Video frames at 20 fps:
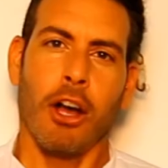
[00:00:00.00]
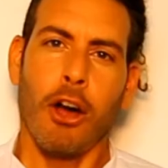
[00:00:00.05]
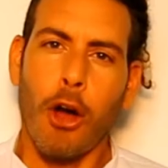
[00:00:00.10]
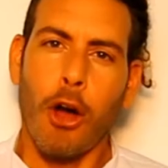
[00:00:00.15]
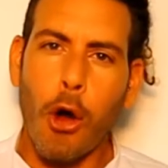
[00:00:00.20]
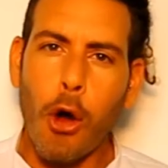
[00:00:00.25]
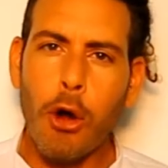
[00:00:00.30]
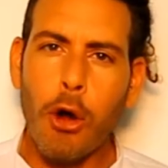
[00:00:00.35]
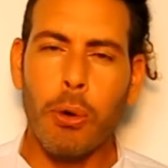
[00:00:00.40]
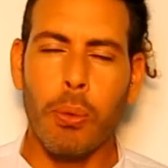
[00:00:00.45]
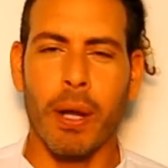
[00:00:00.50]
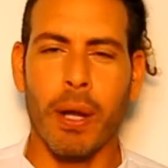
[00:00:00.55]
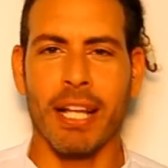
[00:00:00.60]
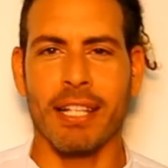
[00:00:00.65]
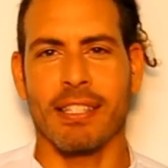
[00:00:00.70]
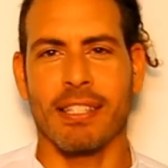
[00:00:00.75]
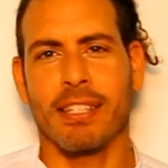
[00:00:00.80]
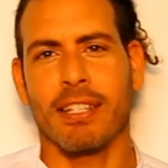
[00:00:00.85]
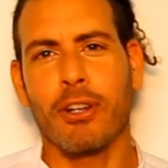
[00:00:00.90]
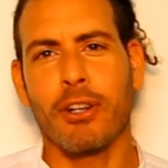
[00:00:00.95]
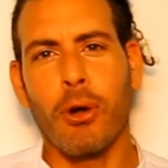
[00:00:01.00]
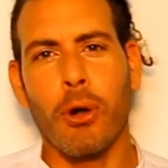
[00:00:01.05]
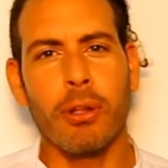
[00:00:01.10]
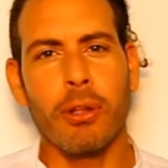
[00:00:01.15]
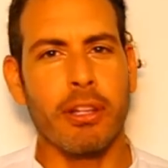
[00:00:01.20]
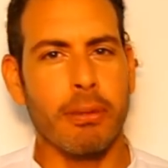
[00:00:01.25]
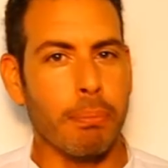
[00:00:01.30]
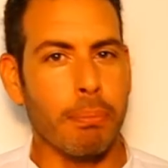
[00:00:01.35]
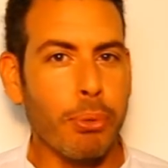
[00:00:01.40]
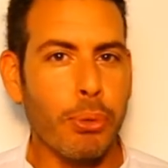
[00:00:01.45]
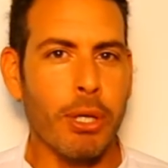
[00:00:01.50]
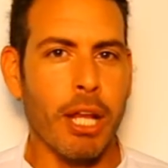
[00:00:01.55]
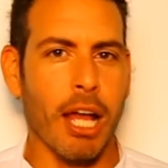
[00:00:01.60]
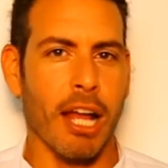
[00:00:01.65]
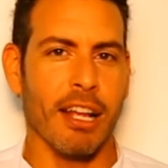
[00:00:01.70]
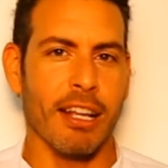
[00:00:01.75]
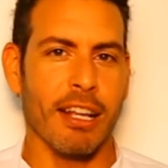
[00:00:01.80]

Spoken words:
always the golden Buddha.